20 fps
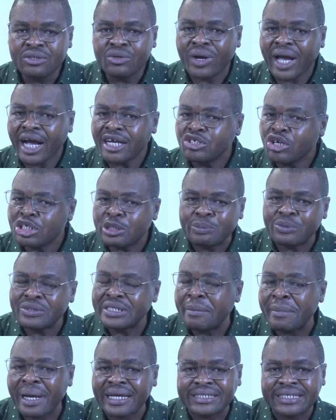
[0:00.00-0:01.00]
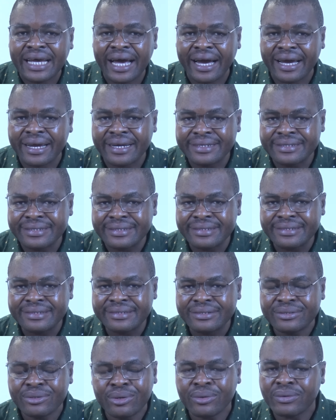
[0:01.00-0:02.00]
You can't just put them aside.
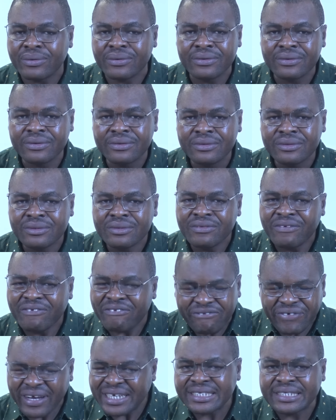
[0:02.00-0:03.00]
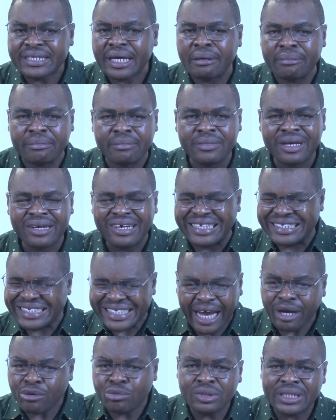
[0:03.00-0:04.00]
No. Face them.
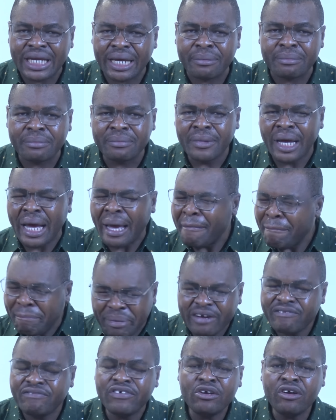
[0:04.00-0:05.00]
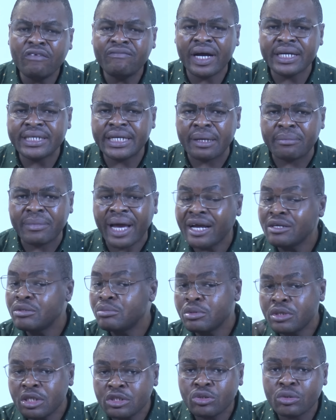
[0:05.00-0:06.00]
Tackle them. Prevail over them.
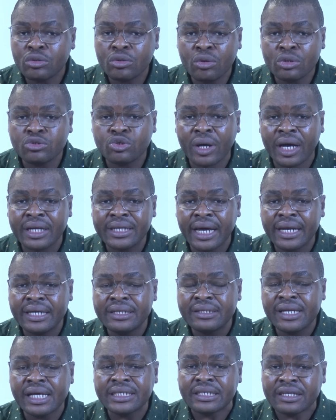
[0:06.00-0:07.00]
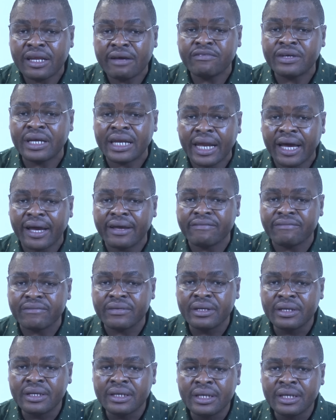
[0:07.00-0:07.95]
And you begin to go to another next level in life.